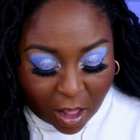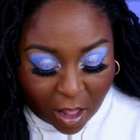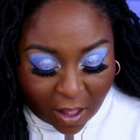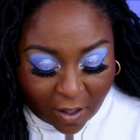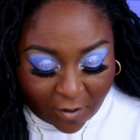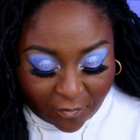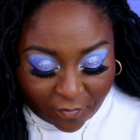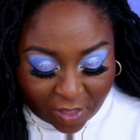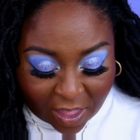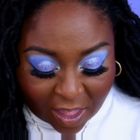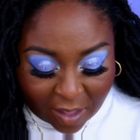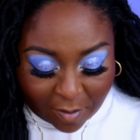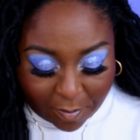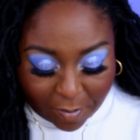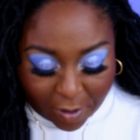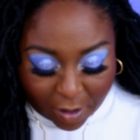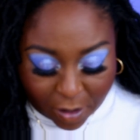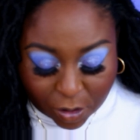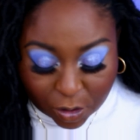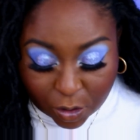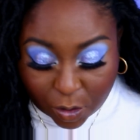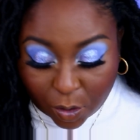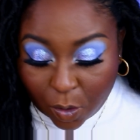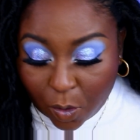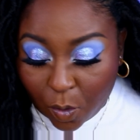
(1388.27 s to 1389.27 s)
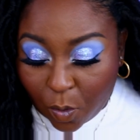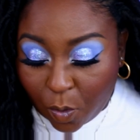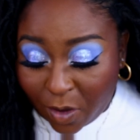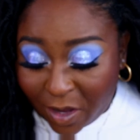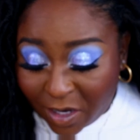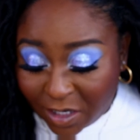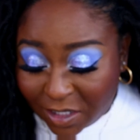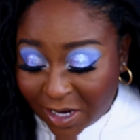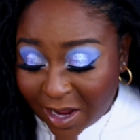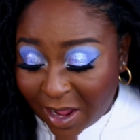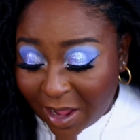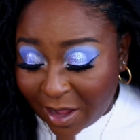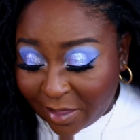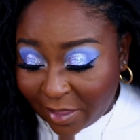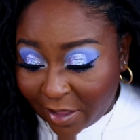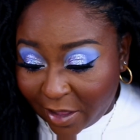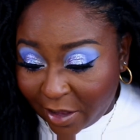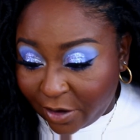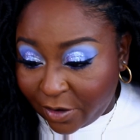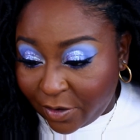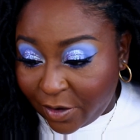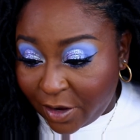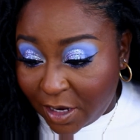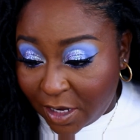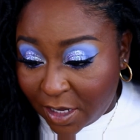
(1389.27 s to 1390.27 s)
of that bundle which
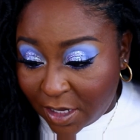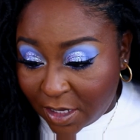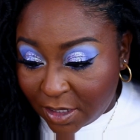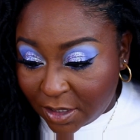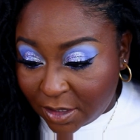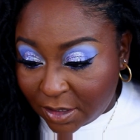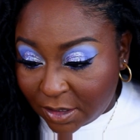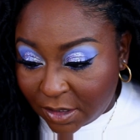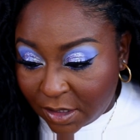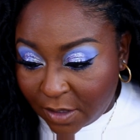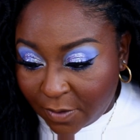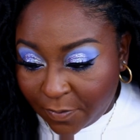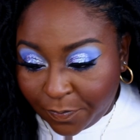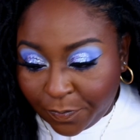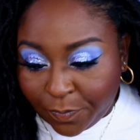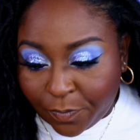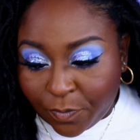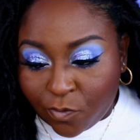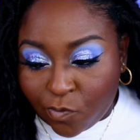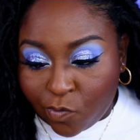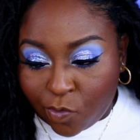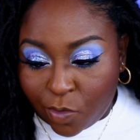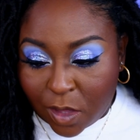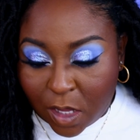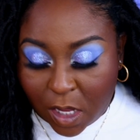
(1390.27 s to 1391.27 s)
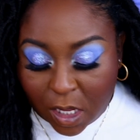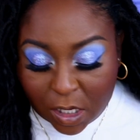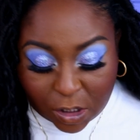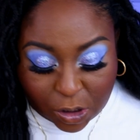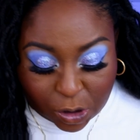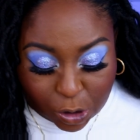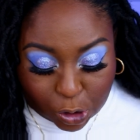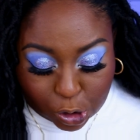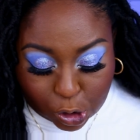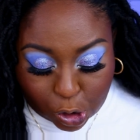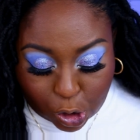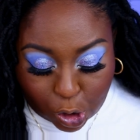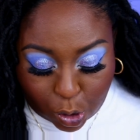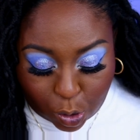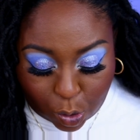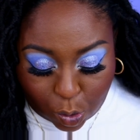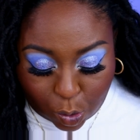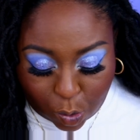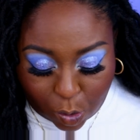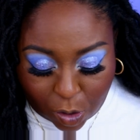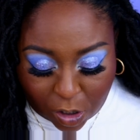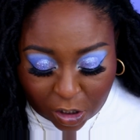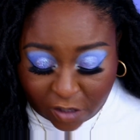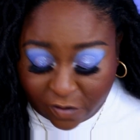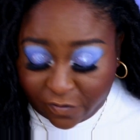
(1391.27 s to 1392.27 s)
highlighter it is,
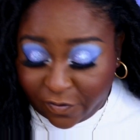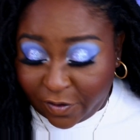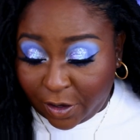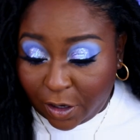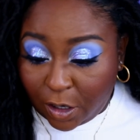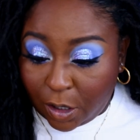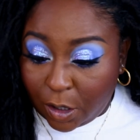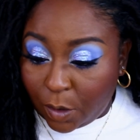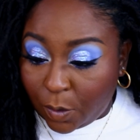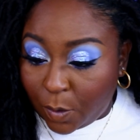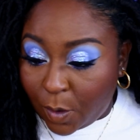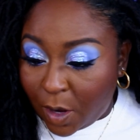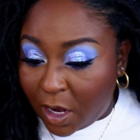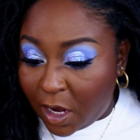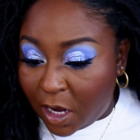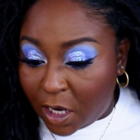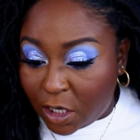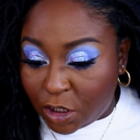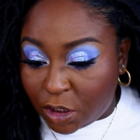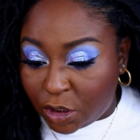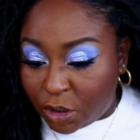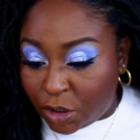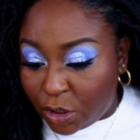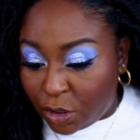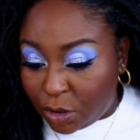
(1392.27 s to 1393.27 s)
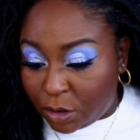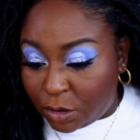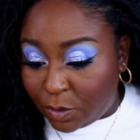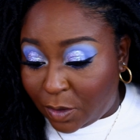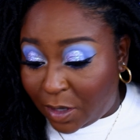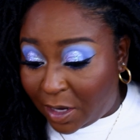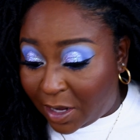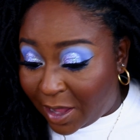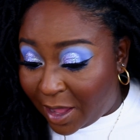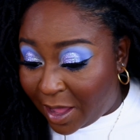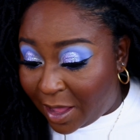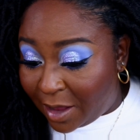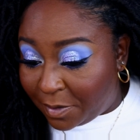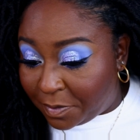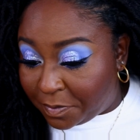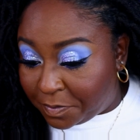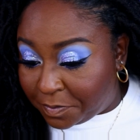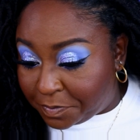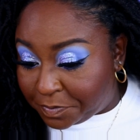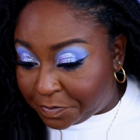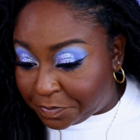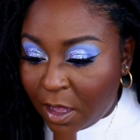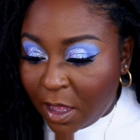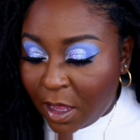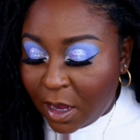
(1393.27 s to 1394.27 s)
so I just figured why not just use what I got.
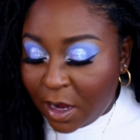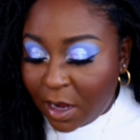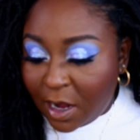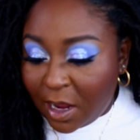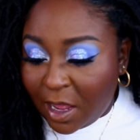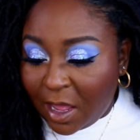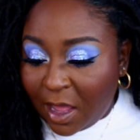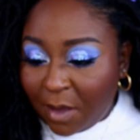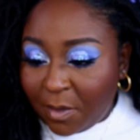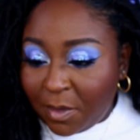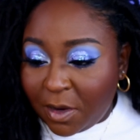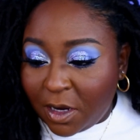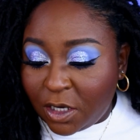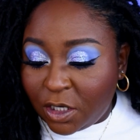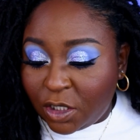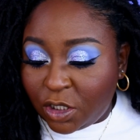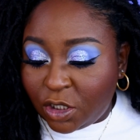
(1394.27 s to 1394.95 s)
Now I'm not